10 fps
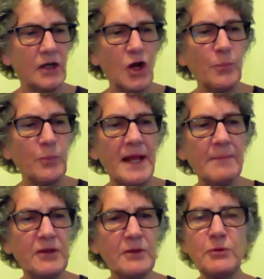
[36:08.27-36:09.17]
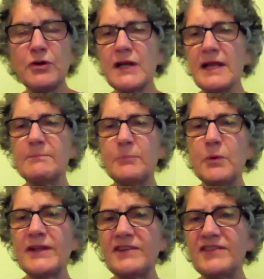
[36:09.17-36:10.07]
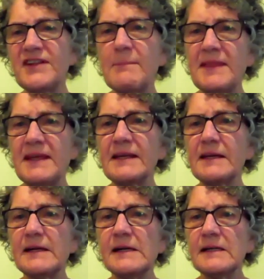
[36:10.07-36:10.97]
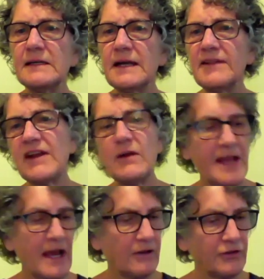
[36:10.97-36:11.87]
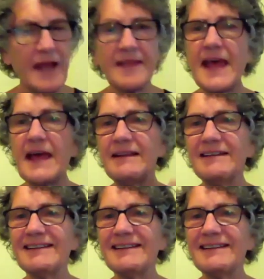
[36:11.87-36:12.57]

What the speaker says: open up the book and point to something and say, okay, I'll try that.